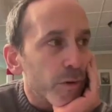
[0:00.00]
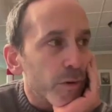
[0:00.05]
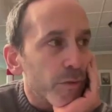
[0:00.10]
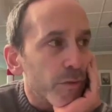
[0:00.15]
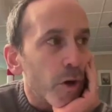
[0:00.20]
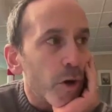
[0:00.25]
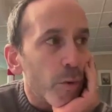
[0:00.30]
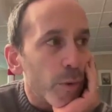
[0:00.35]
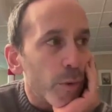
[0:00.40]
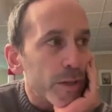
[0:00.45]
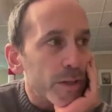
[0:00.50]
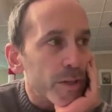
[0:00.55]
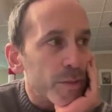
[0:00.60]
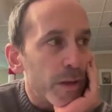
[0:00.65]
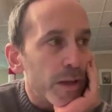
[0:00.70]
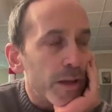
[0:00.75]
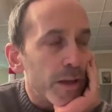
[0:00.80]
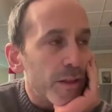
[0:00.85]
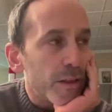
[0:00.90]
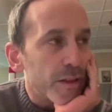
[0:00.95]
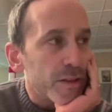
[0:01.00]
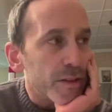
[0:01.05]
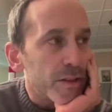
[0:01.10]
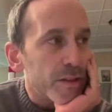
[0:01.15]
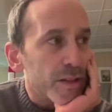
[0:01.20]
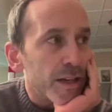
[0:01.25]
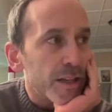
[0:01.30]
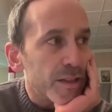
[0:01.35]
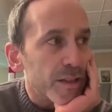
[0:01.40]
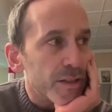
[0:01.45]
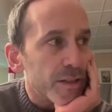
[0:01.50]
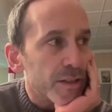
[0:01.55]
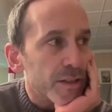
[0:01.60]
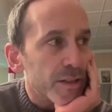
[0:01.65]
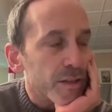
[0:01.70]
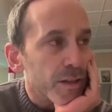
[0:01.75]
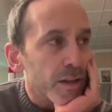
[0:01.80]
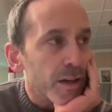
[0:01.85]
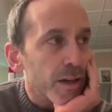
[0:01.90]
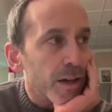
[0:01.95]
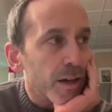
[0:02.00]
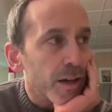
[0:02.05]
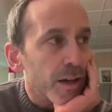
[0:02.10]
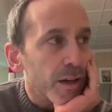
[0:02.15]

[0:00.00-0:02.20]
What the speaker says: have sort of always been the state's